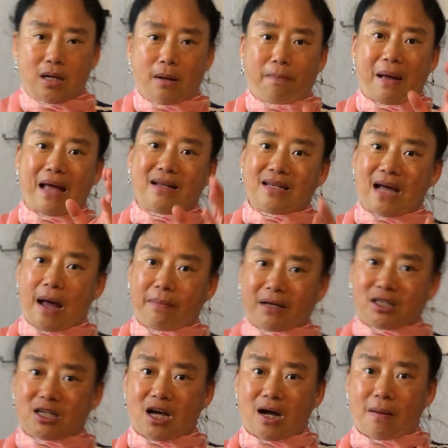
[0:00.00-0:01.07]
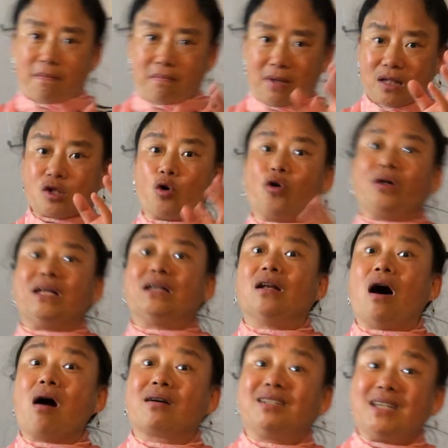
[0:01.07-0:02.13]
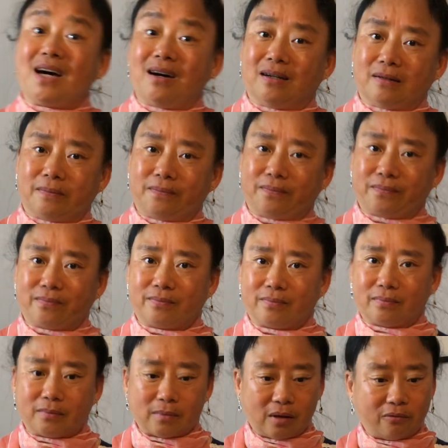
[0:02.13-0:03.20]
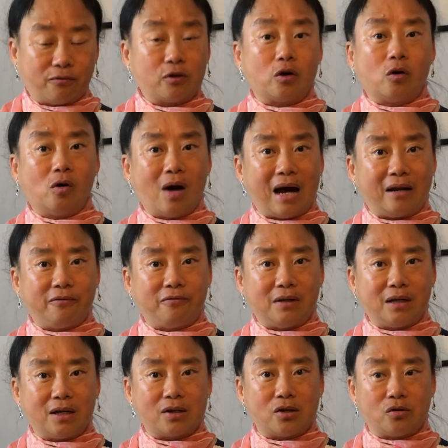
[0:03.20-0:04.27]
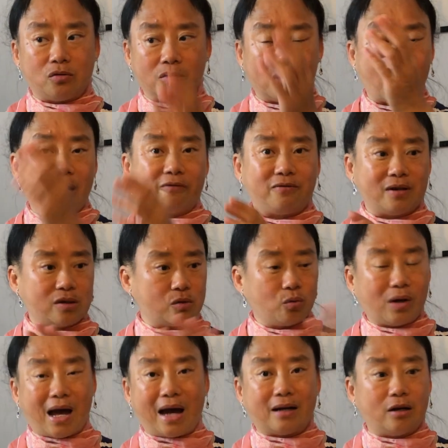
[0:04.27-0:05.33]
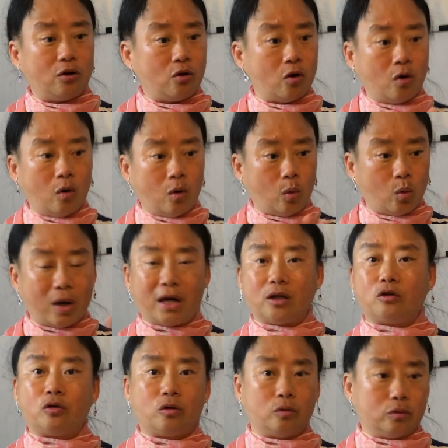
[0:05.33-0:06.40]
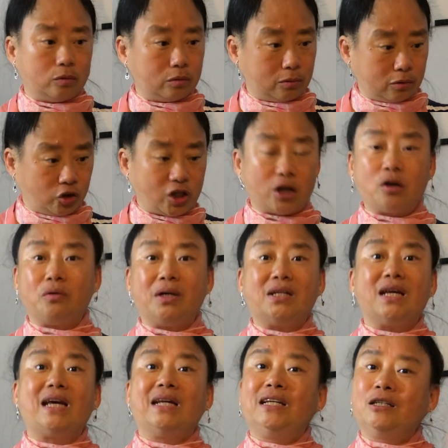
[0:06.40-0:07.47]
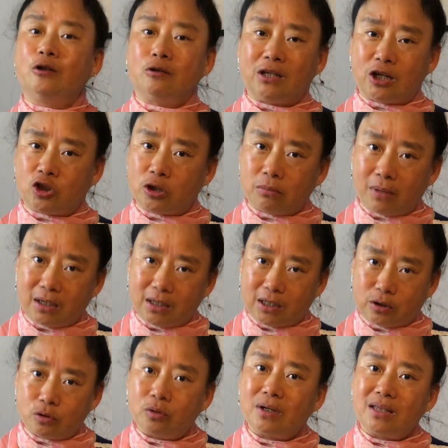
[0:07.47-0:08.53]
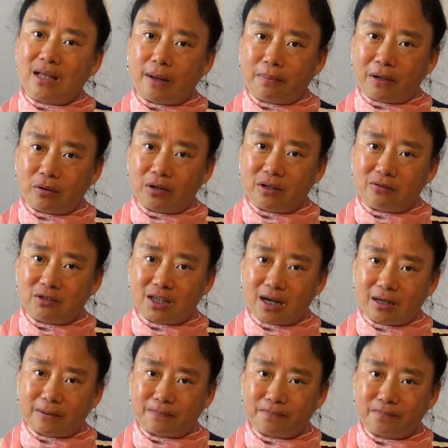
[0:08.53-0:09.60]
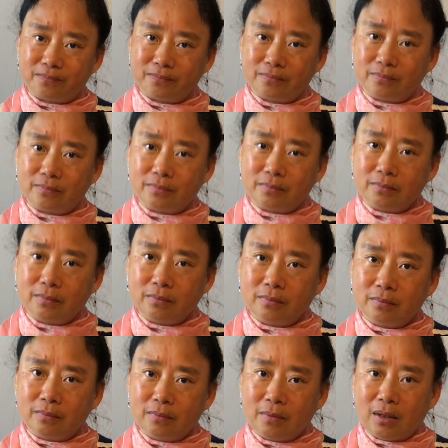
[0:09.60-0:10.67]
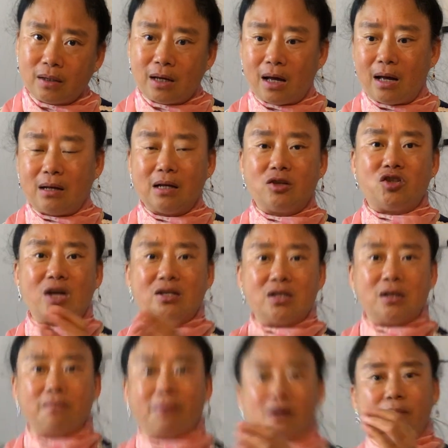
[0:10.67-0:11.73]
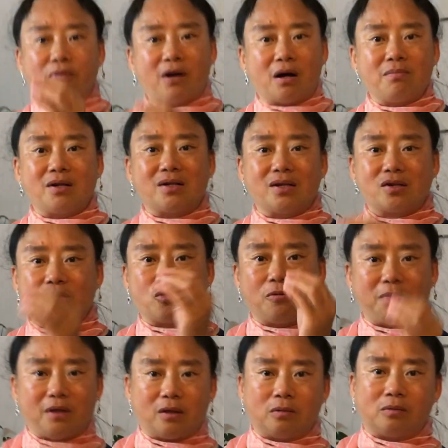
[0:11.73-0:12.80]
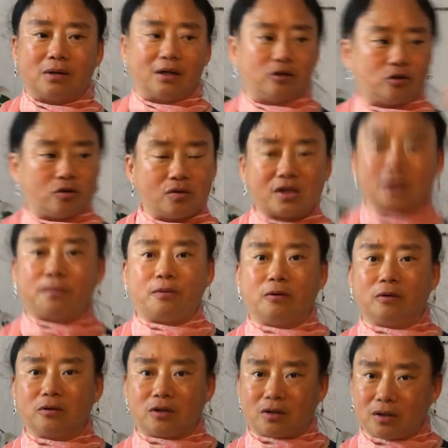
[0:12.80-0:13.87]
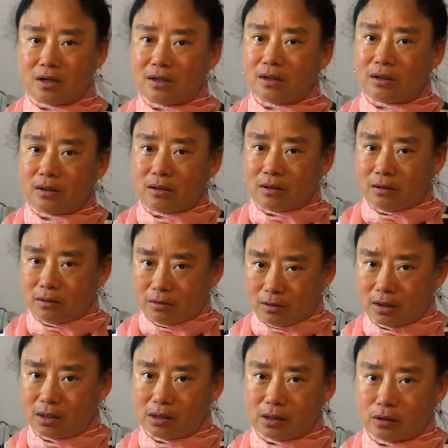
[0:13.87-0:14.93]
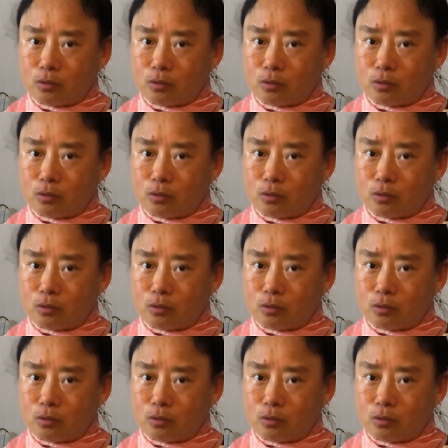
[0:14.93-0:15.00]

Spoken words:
Pandemic time, it's already locked down. For the Whole Elephant Institute office, we had no way to generate any donation money during that period of time. And the Jianxin Bao promises to be the one to support the